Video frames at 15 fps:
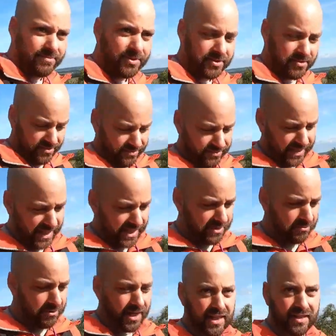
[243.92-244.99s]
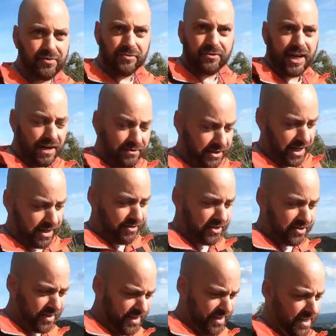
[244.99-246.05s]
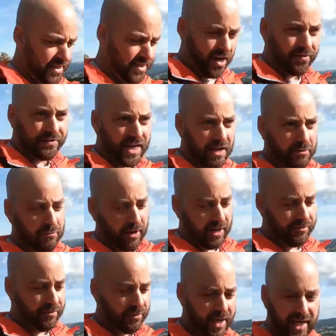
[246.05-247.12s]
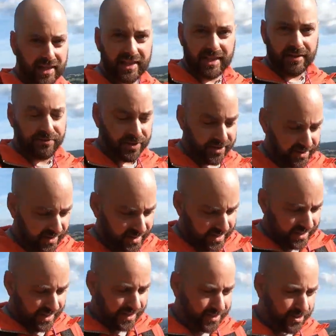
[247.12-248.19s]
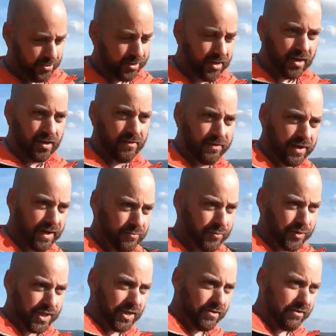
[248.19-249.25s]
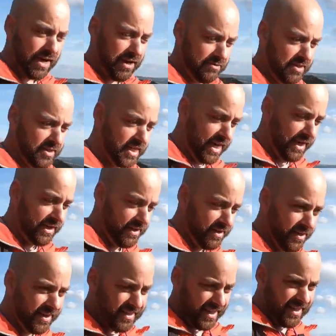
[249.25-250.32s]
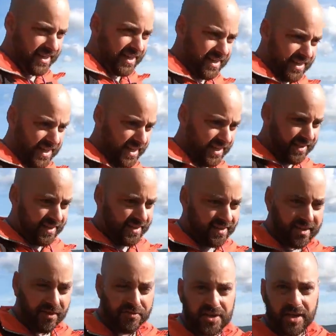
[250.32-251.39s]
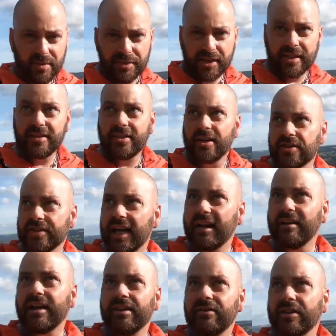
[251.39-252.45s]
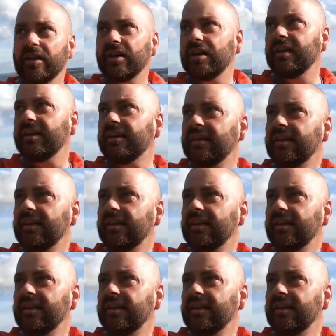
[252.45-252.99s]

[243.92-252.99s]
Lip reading: But the thing is, what I love around here is it's half an hour away from where I live. I do a lot of running around this end, and obviously I bring the dogs out here a lot,